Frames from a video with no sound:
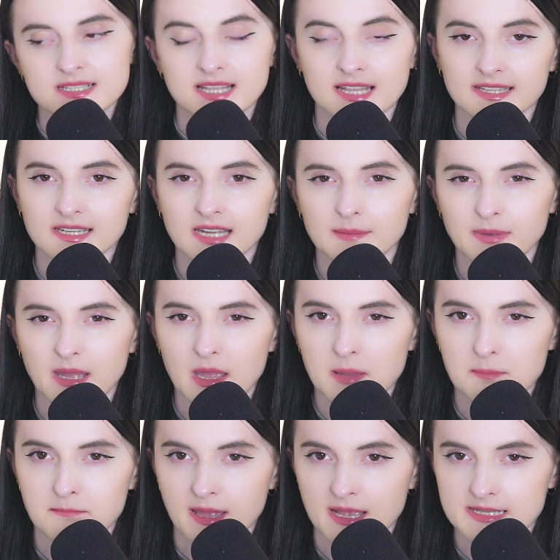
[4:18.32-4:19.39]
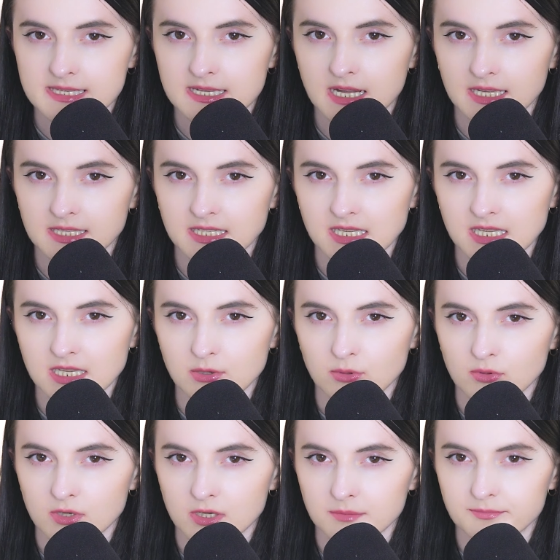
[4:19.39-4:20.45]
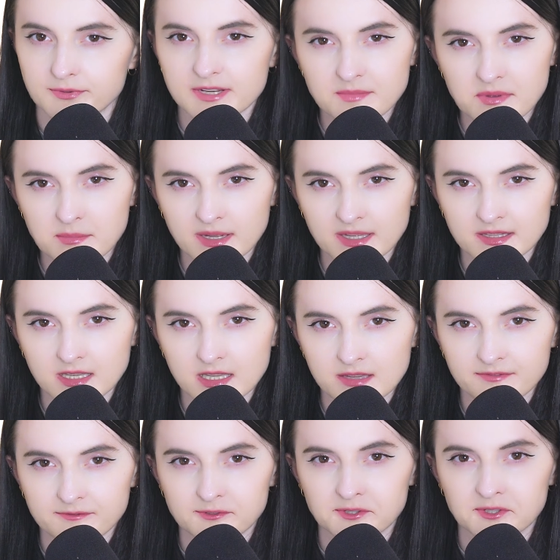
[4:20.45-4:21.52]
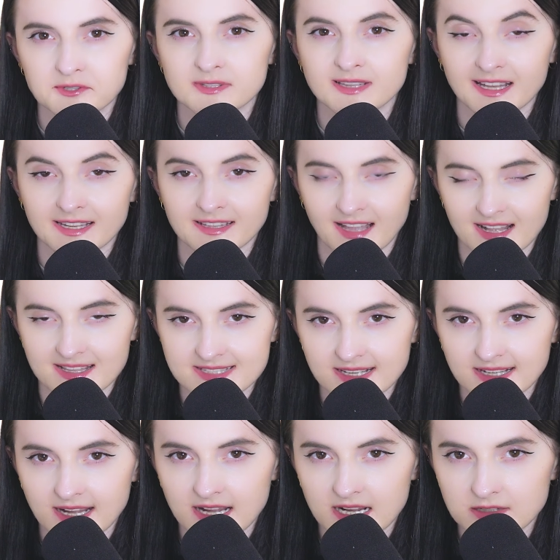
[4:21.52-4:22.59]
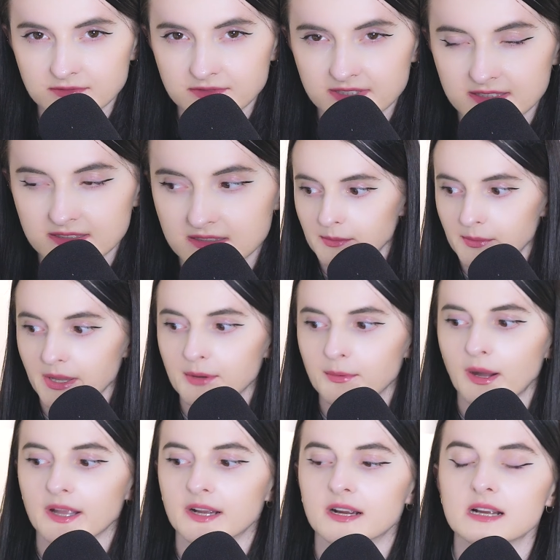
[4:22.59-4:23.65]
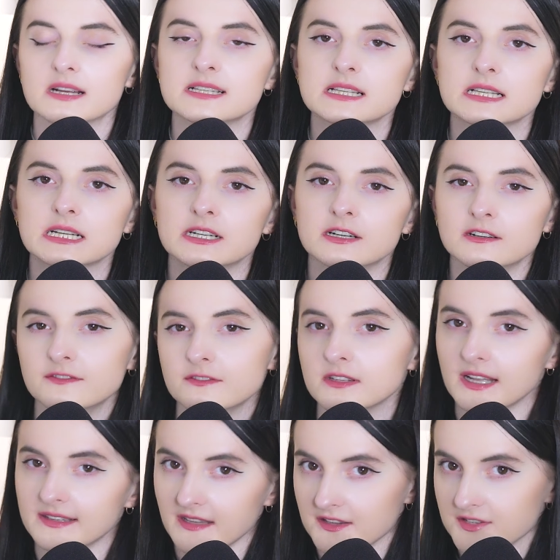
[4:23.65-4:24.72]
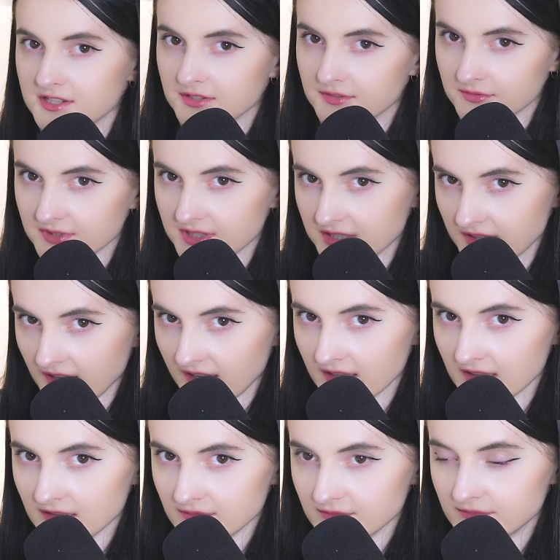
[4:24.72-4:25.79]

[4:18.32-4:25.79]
Setting up a basic ID or premium ID for your line ads account requires careful attention to detail